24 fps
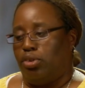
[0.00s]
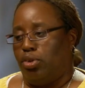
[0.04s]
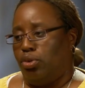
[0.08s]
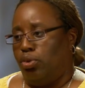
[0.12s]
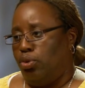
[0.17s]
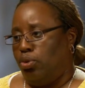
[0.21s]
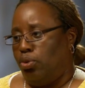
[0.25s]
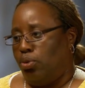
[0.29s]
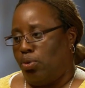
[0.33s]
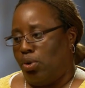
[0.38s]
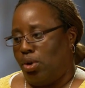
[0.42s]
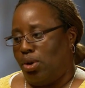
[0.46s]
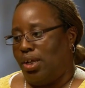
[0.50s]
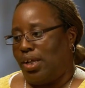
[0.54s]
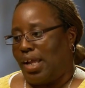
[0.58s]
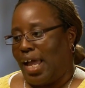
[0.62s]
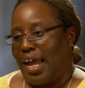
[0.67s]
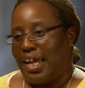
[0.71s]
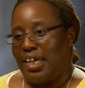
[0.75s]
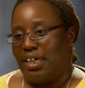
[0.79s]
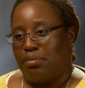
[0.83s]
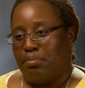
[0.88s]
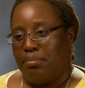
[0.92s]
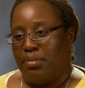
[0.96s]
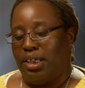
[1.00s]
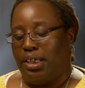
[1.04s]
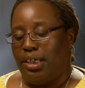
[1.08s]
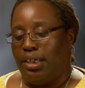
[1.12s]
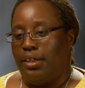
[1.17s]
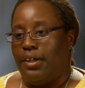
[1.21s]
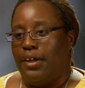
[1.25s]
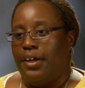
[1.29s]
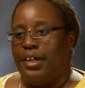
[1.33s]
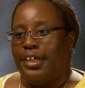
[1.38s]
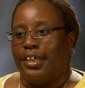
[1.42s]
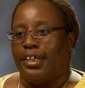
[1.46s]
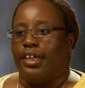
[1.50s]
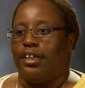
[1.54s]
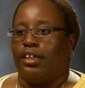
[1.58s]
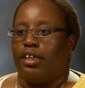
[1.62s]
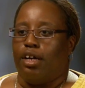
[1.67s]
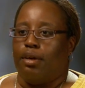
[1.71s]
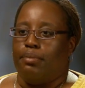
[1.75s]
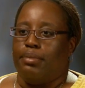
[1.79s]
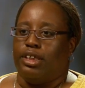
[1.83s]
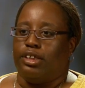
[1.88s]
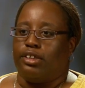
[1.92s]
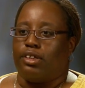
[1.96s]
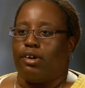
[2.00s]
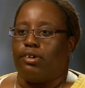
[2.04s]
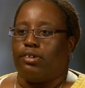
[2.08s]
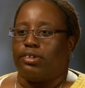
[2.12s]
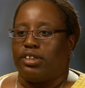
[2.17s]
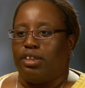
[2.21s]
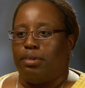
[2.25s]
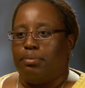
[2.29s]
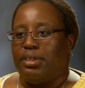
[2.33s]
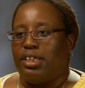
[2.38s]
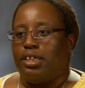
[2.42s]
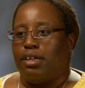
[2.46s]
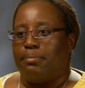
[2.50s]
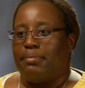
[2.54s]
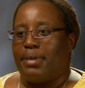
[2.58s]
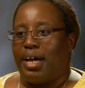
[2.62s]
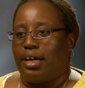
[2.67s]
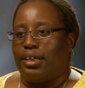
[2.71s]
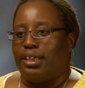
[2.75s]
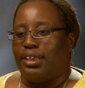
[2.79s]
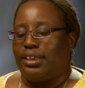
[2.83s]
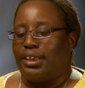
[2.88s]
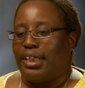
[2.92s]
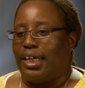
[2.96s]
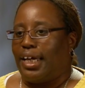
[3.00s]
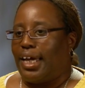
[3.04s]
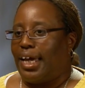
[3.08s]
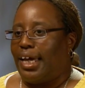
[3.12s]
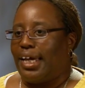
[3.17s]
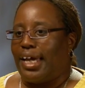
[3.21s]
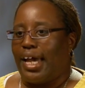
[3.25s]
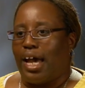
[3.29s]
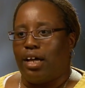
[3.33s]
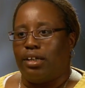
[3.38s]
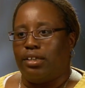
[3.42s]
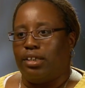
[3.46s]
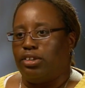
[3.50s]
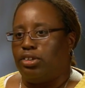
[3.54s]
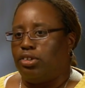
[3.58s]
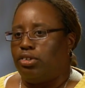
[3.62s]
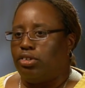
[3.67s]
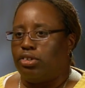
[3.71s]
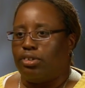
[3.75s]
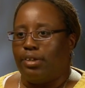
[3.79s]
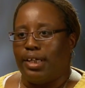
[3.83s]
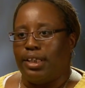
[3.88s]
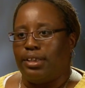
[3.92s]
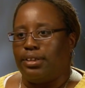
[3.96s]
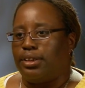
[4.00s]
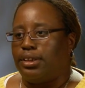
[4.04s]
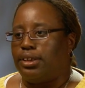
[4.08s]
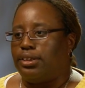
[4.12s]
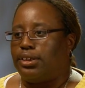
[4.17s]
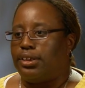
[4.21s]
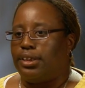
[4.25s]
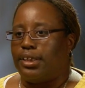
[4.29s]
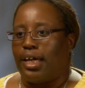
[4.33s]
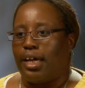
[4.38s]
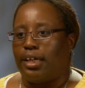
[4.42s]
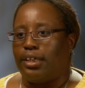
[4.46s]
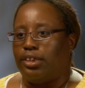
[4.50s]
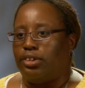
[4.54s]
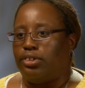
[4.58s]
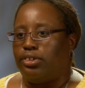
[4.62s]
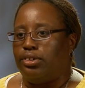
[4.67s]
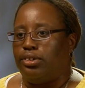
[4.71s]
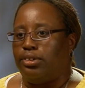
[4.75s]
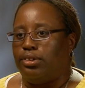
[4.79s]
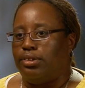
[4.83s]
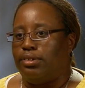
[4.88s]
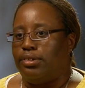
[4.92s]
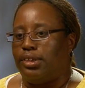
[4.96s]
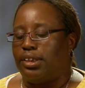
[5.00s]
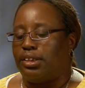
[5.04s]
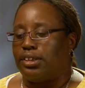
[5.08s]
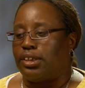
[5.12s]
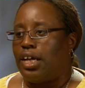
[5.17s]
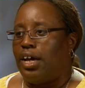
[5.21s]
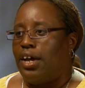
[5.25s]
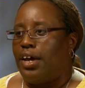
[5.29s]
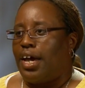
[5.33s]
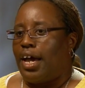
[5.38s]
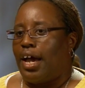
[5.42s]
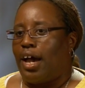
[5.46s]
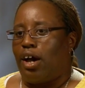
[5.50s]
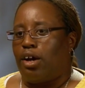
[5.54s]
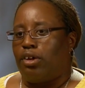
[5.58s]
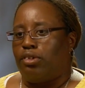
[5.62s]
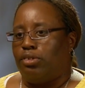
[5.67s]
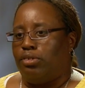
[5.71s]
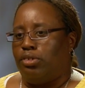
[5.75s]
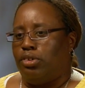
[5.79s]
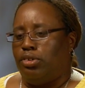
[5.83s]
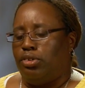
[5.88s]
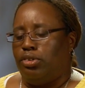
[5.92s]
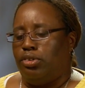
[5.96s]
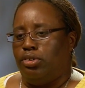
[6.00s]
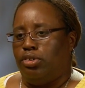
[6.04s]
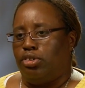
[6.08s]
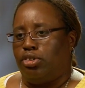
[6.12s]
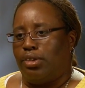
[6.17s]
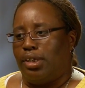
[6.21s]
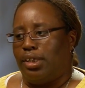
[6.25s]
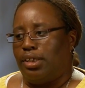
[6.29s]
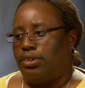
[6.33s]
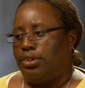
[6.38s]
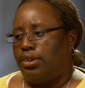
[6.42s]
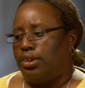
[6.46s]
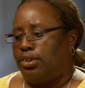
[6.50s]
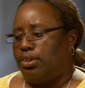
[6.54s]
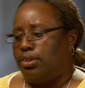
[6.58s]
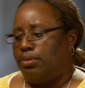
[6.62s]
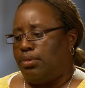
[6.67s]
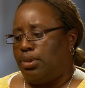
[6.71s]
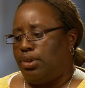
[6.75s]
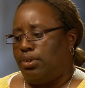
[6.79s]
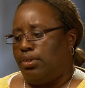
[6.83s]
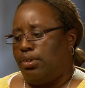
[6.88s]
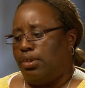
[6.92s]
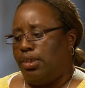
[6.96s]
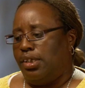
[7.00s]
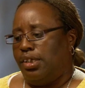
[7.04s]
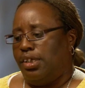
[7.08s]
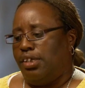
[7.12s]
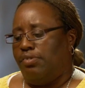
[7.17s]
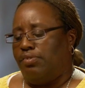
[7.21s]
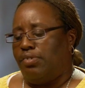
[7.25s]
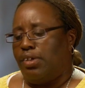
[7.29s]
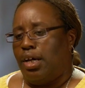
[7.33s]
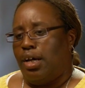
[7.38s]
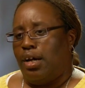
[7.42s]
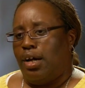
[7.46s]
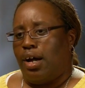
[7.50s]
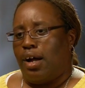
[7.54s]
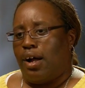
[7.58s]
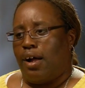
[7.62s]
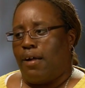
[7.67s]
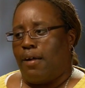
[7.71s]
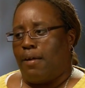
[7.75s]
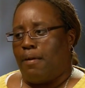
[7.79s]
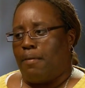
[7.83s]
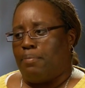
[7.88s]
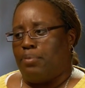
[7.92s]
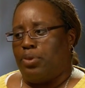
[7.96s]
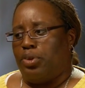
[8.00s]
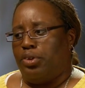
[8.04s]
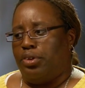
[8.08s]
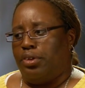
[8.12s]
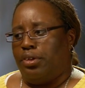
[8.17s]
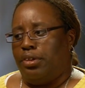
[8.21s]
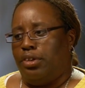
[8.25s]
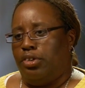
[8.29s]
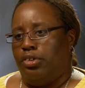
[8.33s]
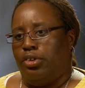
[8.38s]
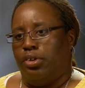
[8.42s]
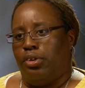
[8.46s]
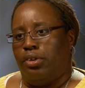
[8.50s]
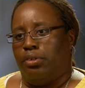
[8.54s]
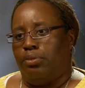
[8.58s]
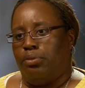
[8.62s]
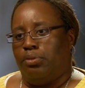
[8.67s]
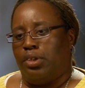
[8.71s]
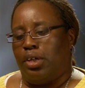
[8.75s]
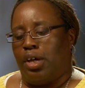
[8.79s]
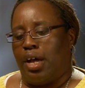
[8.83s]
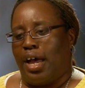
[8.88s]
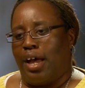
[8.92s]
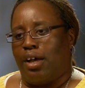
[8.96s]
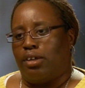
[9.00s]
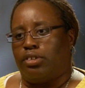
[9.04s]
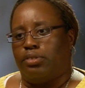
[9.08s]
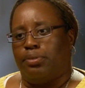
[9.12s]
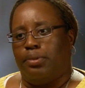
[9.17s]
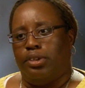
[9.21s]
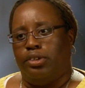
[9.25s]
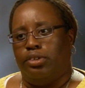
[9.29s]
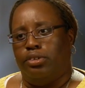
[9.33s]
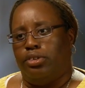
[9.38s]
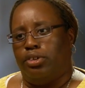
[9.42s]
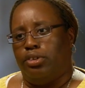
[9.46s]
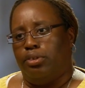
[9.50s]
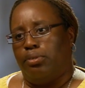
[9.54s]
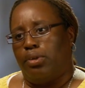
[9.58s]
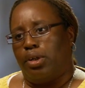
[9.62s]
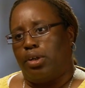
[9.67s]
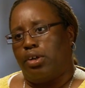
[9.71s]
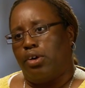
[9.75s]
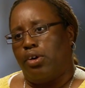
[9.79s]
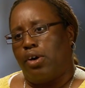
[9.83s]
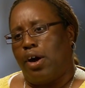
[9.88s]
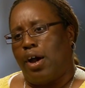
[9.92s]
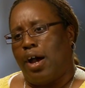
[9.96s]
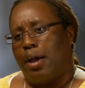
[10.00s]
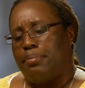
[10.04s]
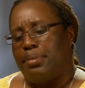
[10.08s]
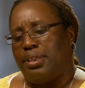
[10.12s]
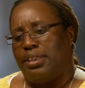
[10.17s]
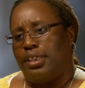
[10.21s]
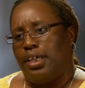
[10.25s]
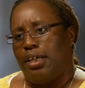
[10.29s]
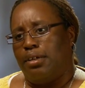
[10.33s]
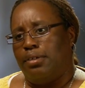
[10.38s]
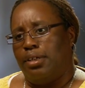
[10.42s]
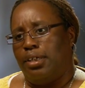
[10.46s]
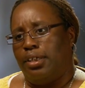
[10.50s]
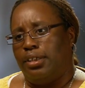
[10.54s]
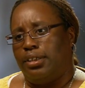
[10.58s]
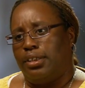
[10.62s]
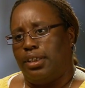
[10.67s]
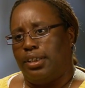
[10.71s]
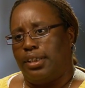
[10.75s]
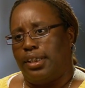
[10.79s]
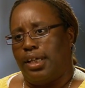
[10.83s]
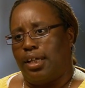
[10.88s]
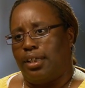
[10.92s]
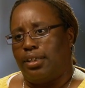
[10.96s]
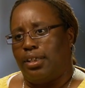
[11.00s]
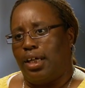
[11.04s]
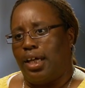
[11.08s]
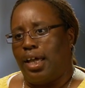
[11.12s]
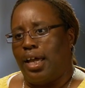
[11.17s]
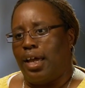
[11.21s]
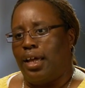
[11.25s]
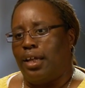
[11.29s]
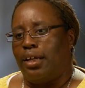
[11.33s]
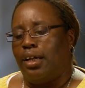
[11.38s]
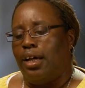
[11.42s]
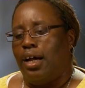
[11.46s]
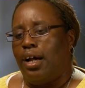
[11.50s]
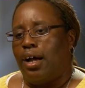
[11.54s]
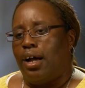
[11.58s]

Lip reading: who were like me can come and talk to me about and say, hey, how did you transition? How did you do this? How do you transition when you leave the house where you two were cohabitating together at?